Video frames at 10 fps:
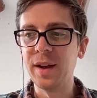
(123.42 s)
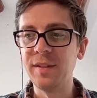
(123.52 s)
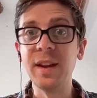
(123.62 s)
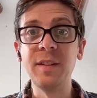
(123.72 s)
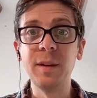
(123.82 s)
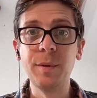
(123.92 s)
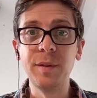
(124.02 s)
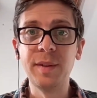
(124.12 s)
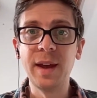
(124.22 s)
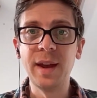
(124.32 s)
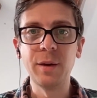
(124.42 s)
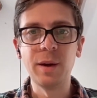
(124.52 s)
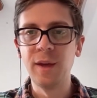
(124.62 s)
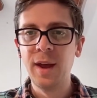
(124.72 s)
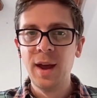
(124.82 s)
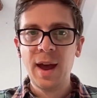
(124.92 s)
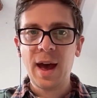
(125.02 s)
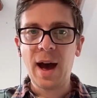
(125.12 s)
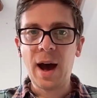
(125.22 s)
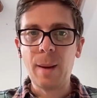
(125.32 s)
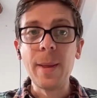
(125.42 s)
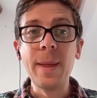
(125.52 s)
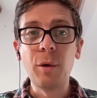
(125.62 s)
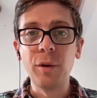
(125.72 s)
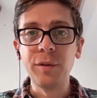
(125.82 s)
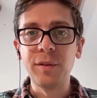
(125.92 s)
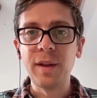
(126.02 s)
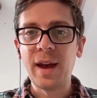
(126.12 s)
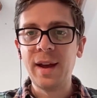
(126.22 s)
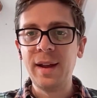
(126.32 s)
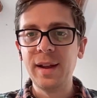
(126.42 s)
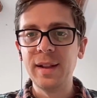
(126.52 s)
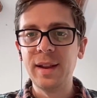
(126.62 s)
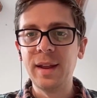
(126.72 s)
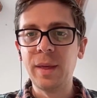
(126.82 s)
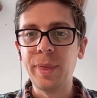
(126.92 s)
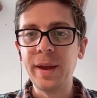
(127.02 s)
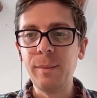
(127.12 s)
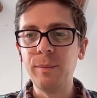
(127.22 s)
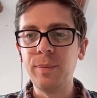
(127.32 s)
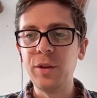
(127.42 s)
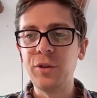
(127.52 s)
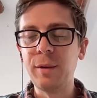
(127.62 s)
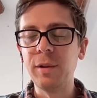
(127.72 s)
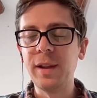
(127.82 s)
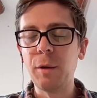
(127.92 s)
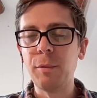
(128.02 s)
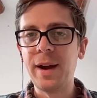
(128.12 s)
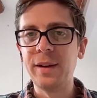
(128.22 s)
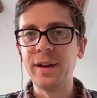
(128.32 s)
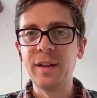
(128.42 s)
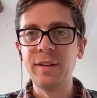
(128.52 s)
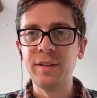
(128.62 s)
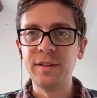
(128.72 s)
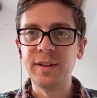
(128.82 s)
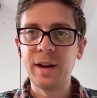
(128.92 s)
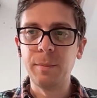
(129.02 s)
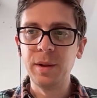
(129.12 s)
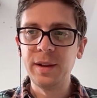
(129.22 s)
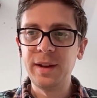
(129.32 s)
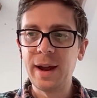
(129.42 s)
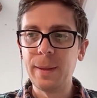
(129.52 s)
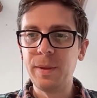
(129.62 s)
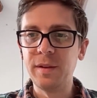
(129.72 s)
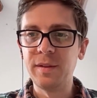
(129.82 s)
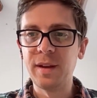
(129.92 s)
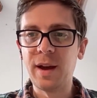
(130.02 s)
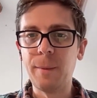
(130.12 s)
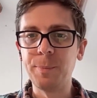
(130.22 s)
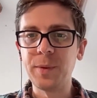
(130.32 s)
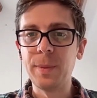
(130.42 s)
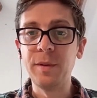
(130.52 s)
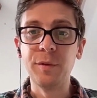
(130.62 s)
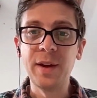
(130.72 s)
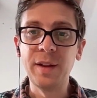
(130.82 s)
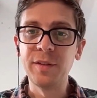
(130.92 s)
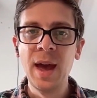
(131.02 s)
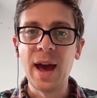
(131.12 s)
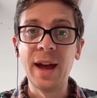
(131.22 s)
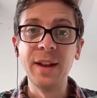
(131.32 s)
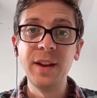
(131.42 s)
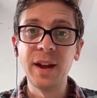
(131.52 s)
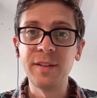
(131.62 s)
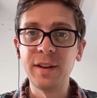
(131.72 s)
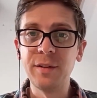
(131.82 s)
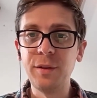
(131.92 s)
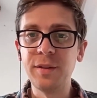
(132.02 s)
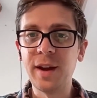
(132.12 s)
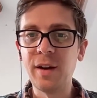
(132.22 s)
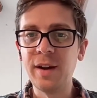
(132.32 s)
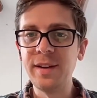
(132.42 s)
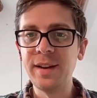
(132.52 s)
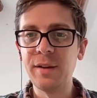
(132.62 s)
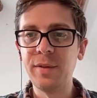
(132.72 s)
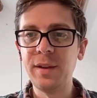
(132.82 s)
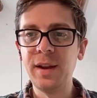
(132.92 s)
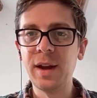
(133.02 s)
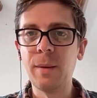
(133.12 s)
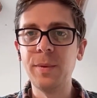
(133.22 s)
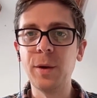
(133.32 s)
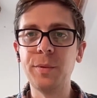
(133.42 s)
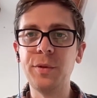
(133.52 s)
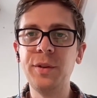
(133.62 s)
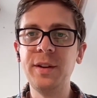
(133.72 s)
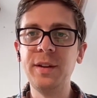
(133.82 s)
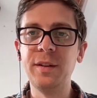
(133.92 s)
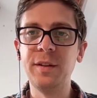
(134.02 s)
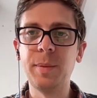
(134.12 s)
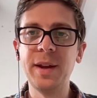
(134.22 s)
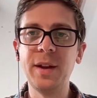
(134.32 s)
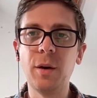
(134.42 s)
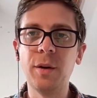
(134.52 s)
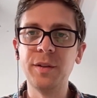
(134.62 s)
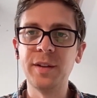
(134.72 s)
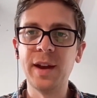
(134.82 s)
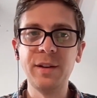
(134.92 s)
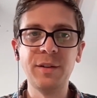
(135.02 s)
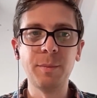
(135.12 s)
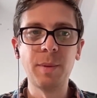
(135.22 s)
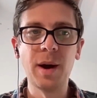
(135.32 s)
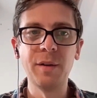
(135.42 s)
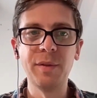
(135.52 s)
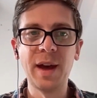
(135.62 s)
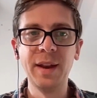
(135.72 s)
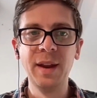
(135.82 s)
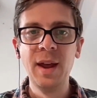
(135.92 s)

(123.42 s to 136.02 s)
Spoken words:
guess, exhibitors there, and there was a theme generally around and sustainability at this event. And yes, as you say, I did have the opportunity to speak on stage as part of that.